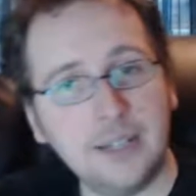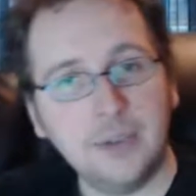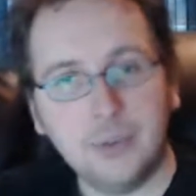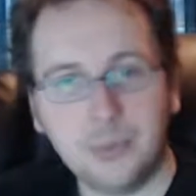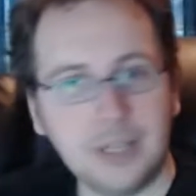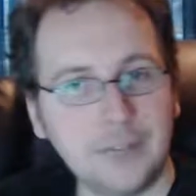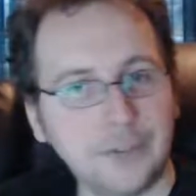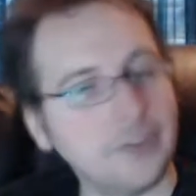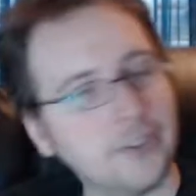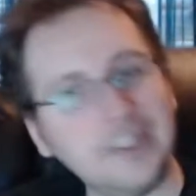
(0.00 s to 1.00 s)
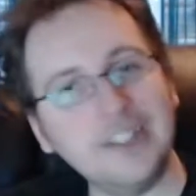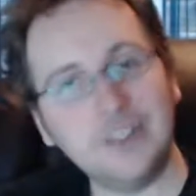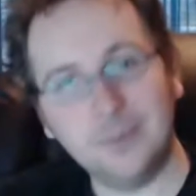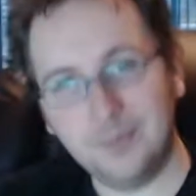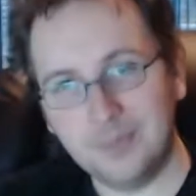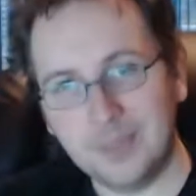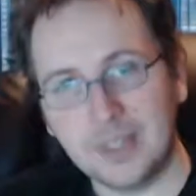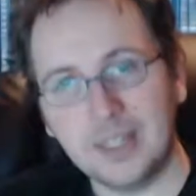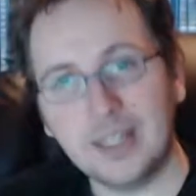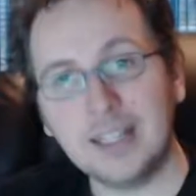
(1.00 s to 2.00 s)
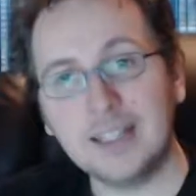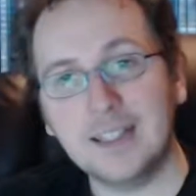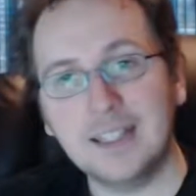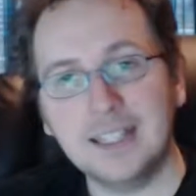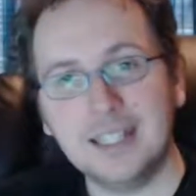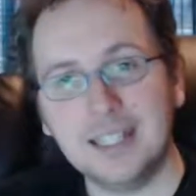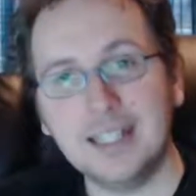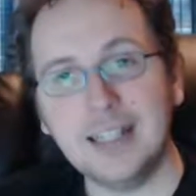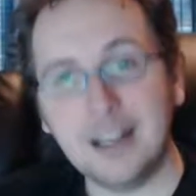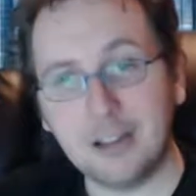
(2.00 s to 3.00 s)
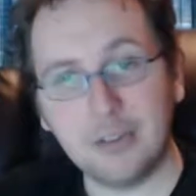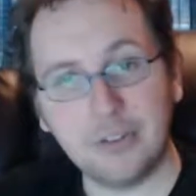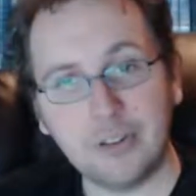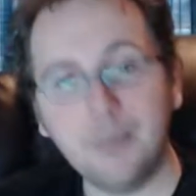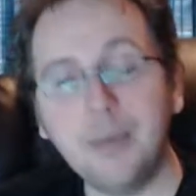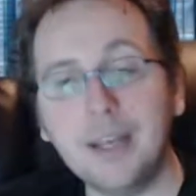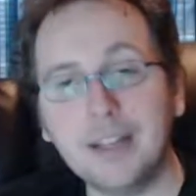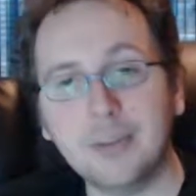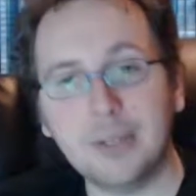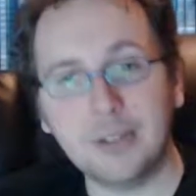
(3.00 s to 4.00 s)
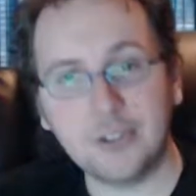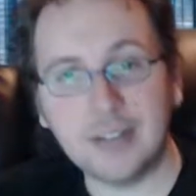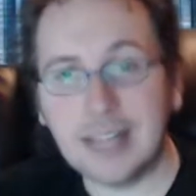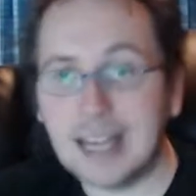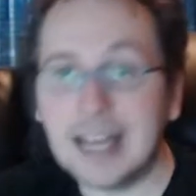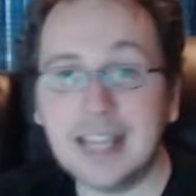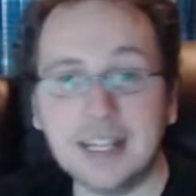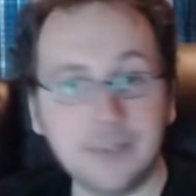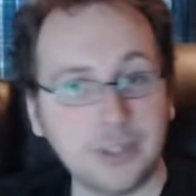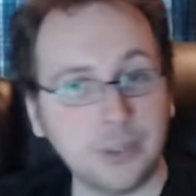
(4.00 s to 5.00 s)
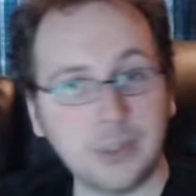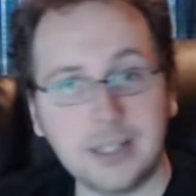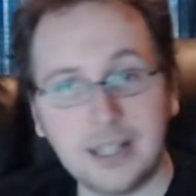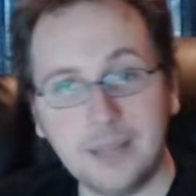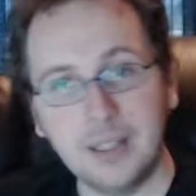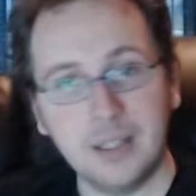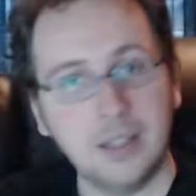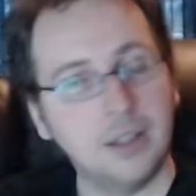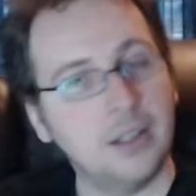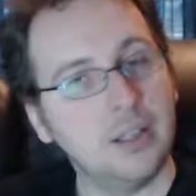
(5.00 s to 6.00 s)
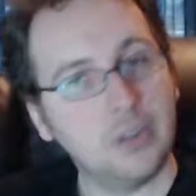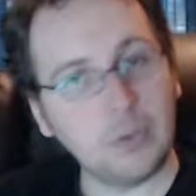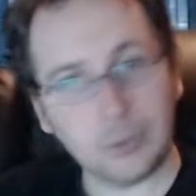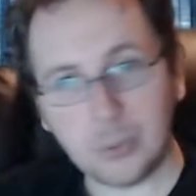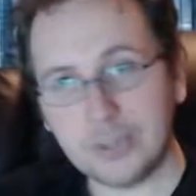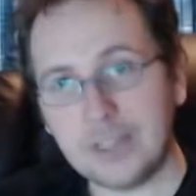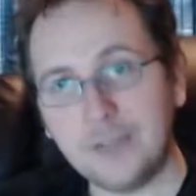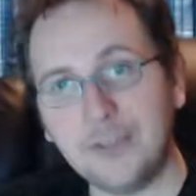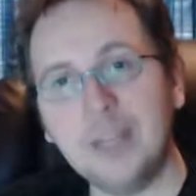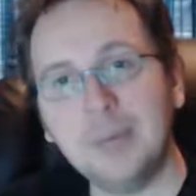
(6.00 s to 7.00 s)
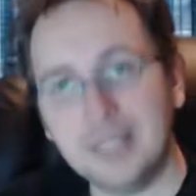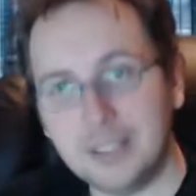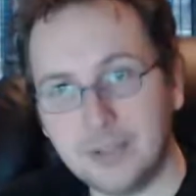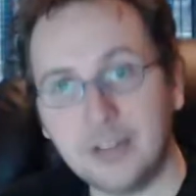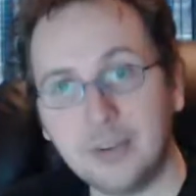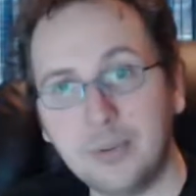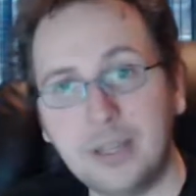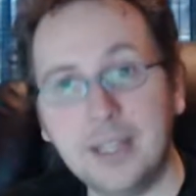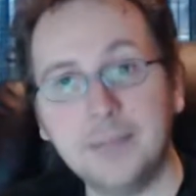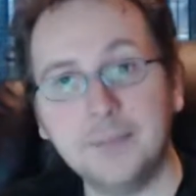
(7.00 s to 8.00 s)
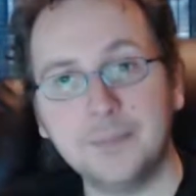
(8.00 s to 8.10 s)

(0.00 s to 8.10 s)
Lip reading: when they first see him, he knocks over some bikes when he's trying to hide and record them. So of course they fight, but he runs away.